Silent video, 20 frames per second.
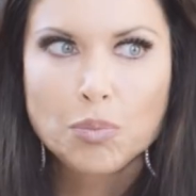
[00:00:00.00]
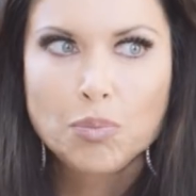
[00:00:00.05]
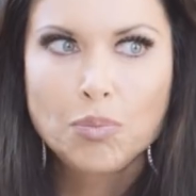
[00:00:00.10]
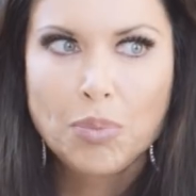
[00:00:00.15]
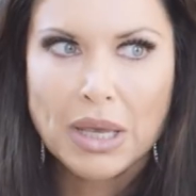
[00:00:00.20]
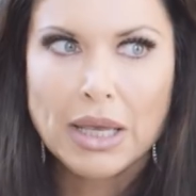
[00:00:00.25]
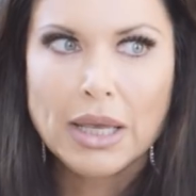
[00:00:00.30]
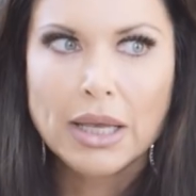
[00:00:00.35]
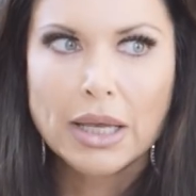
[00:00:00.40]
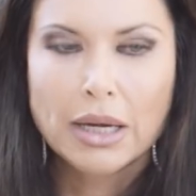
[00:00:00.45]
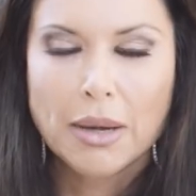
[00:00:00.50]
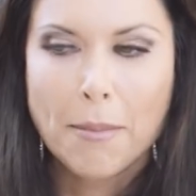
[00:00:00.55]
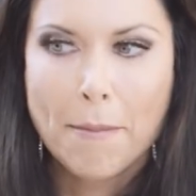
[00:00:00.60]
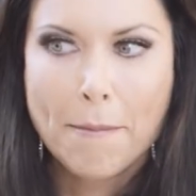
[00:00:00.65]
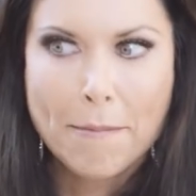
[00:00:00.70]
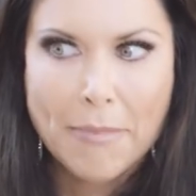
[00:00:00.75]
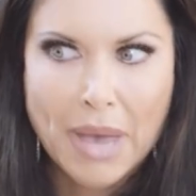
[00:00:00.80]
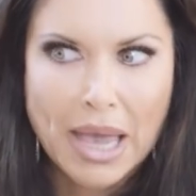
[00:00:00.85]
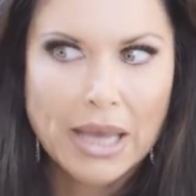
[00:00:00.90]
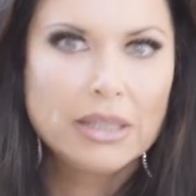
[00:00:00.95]
being an
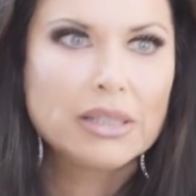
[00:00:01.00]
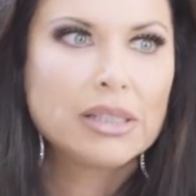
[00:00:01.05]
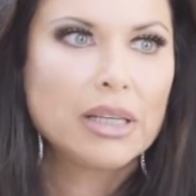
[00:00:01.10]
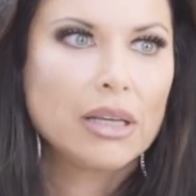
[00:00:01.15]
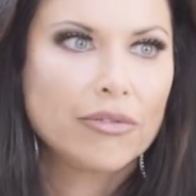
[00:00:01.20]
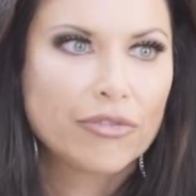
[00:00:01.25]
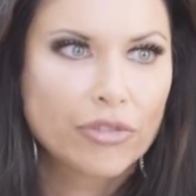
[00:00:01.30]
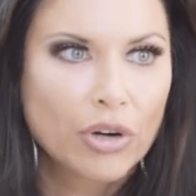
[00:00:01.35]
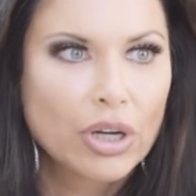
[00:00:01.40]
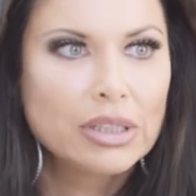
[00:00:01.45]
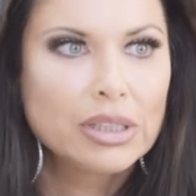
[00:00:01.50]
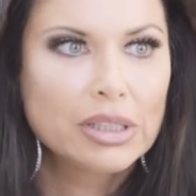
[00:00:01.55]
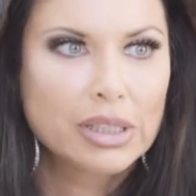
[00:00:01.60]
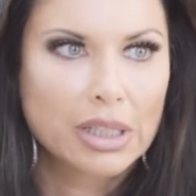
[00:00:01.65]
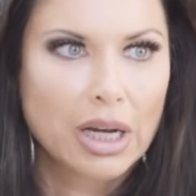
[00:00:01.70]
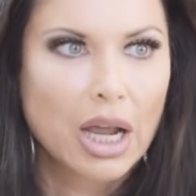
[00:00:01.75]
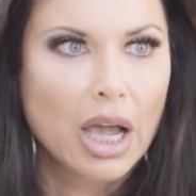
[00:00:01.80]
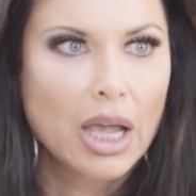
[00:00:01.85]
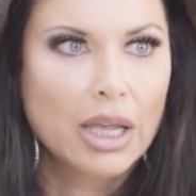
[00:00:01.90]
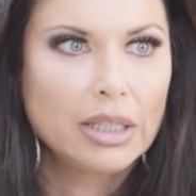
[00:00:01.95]
amazing friend
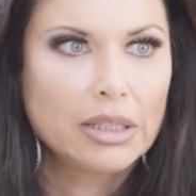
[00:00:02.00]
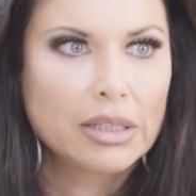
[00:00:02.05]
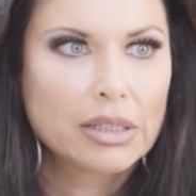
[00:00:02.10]
tonight.